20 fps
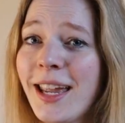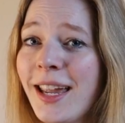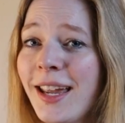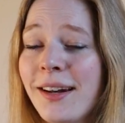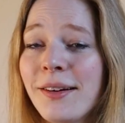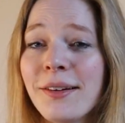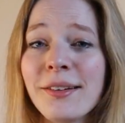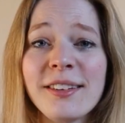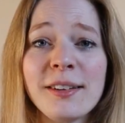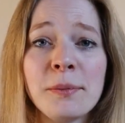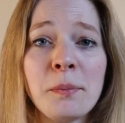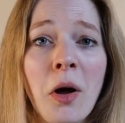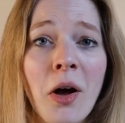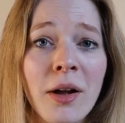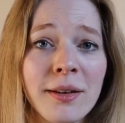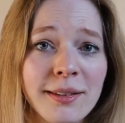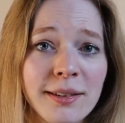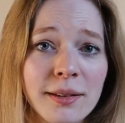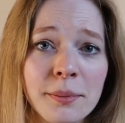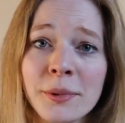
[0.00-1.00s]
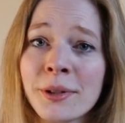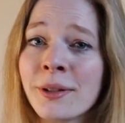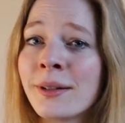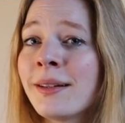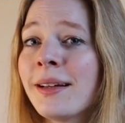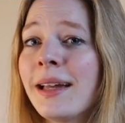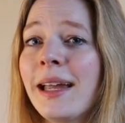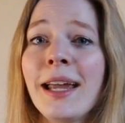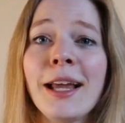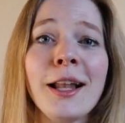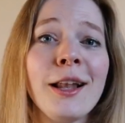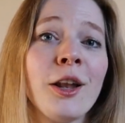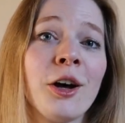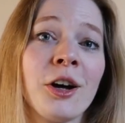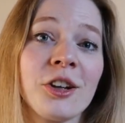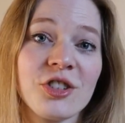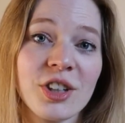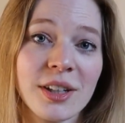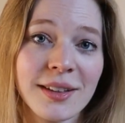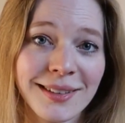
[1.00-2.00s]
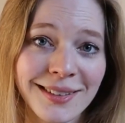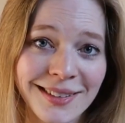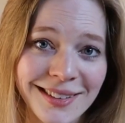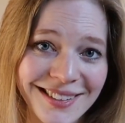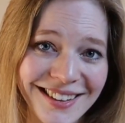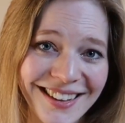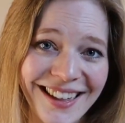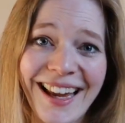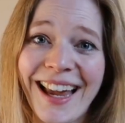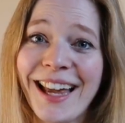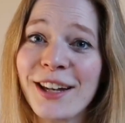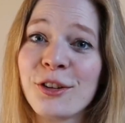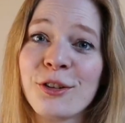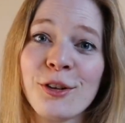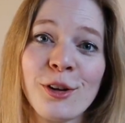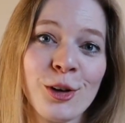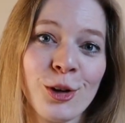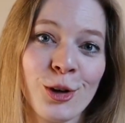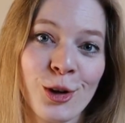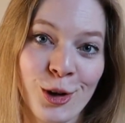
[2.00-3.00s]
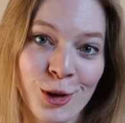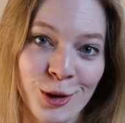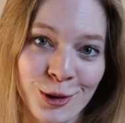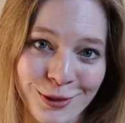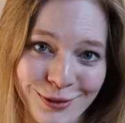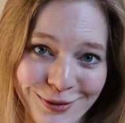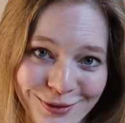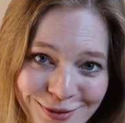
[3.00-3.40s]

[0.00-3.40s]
irresponsible, illogical, and delulu.